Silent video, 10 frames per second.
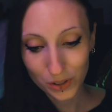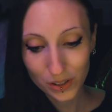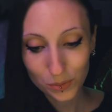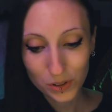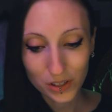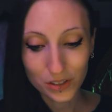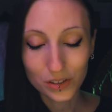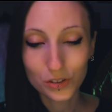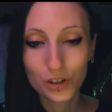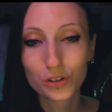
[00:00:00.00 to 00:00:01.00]
it seems
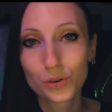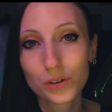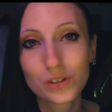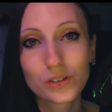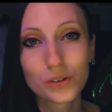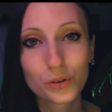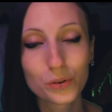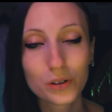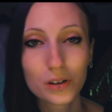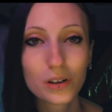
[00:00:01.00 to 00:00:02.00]
disingenuous to
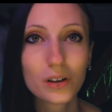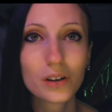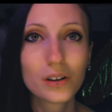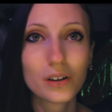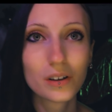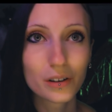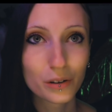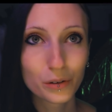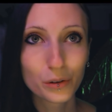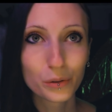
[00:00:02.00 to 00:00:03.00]

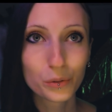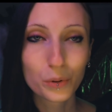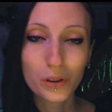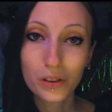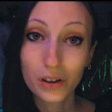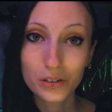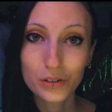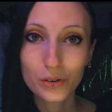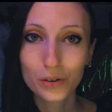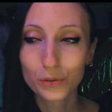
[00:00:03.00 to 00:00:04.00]
conclude with
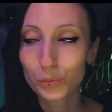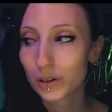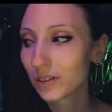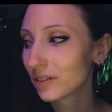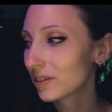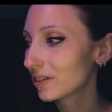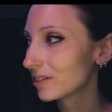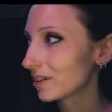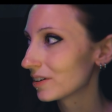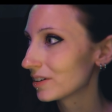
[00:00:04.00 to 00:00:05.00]
"that's all," but
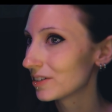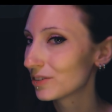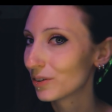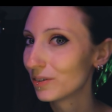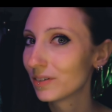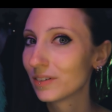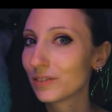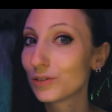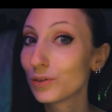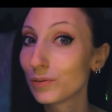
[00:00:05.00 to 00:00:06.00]
that is all
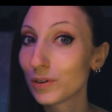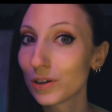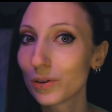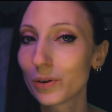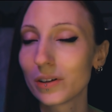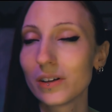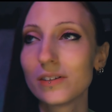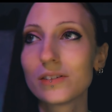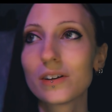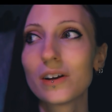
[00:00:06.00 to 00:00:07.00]
to the video at
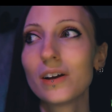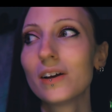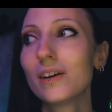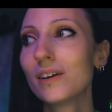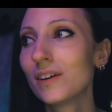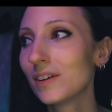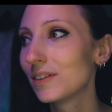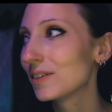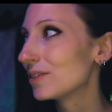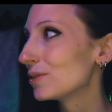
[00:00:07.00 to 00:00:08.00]
least,
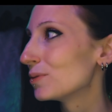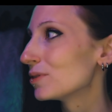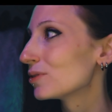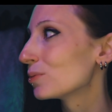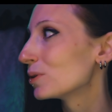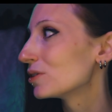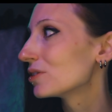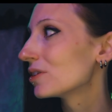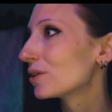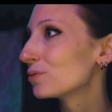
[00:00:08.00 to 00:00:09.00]
since it was so much
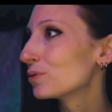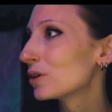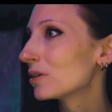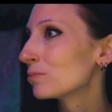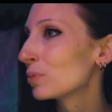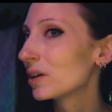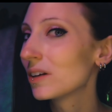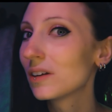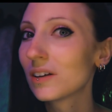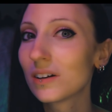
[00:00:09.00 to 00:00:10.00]
stuff, but